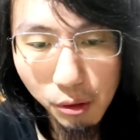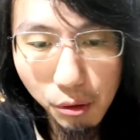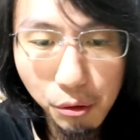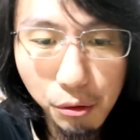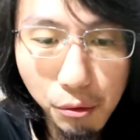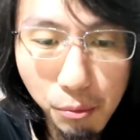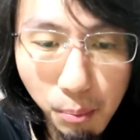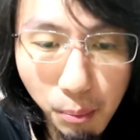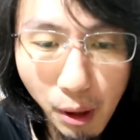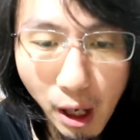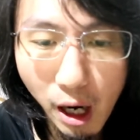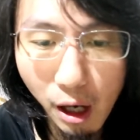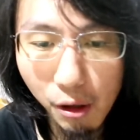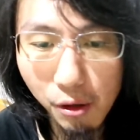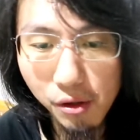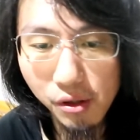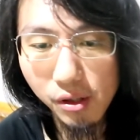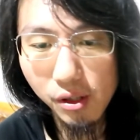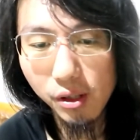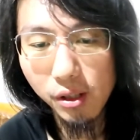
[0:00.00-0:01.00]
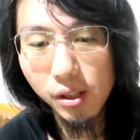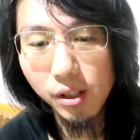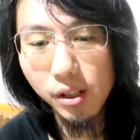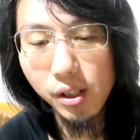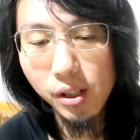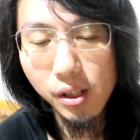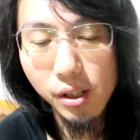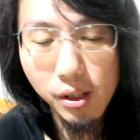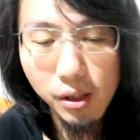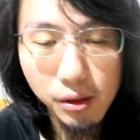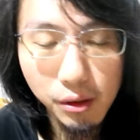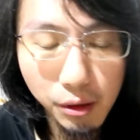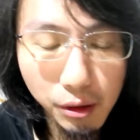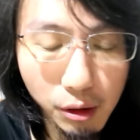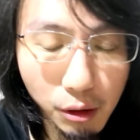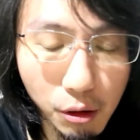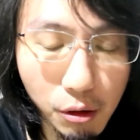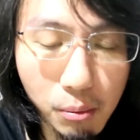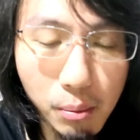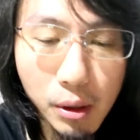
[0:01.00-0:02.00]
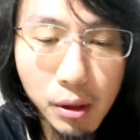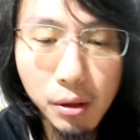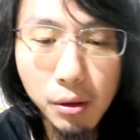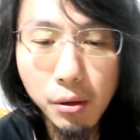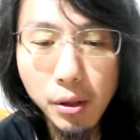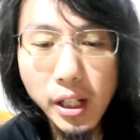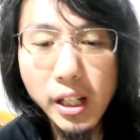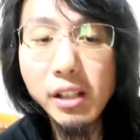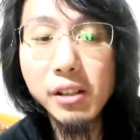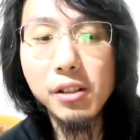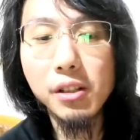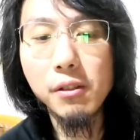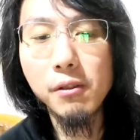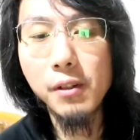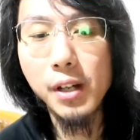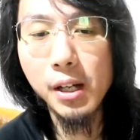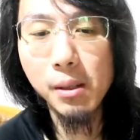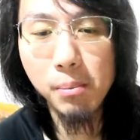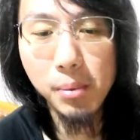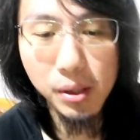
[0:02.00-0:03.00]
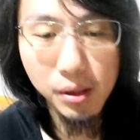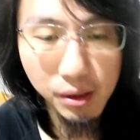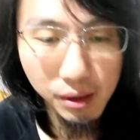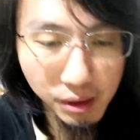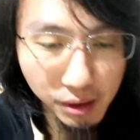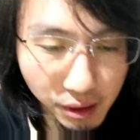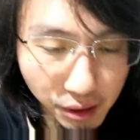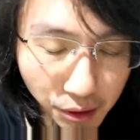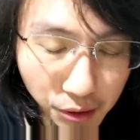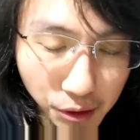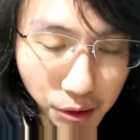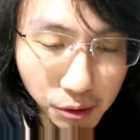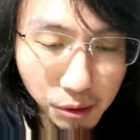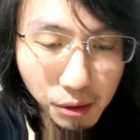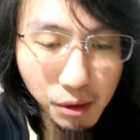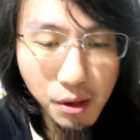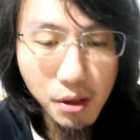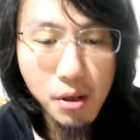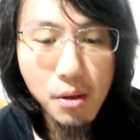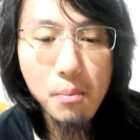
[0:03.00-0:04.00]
to browse the global interweb, you know,